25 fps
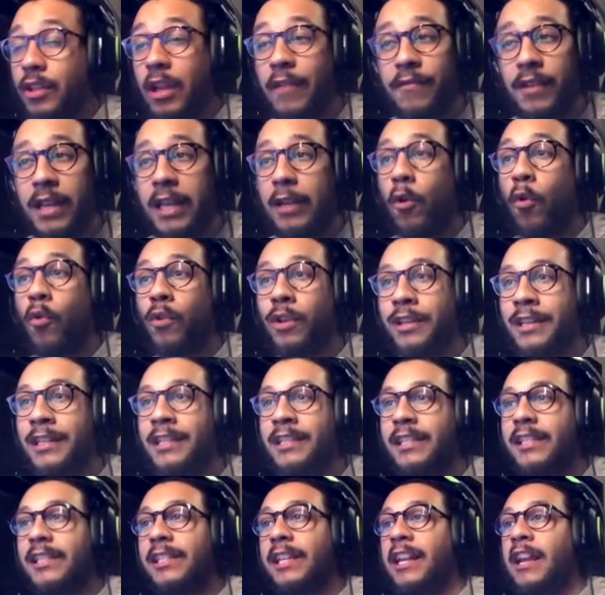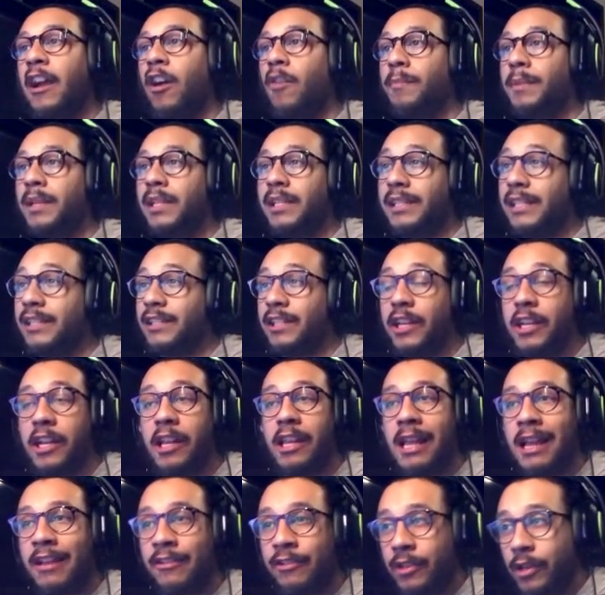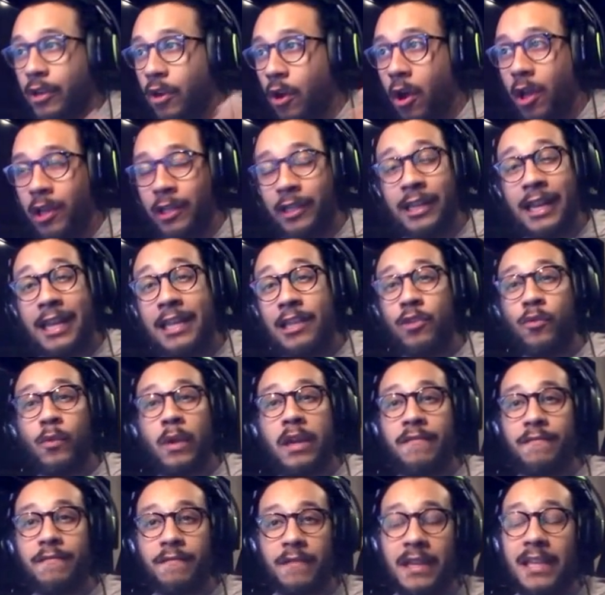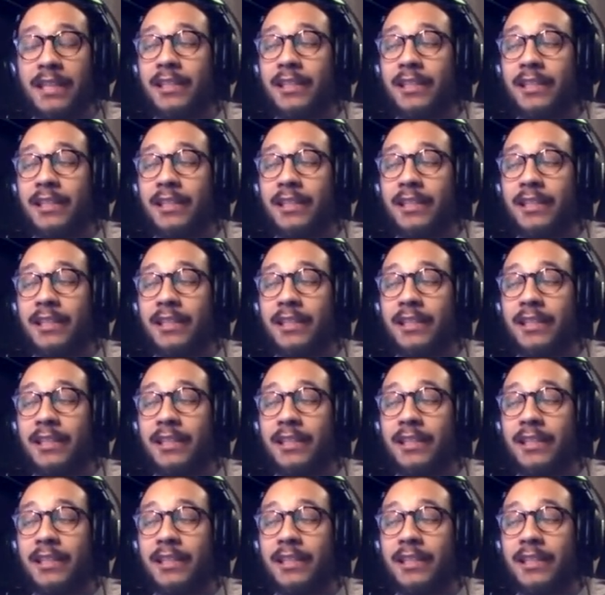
So I feel like Ordnance is going to help because it's going to allow you to call in that UAV.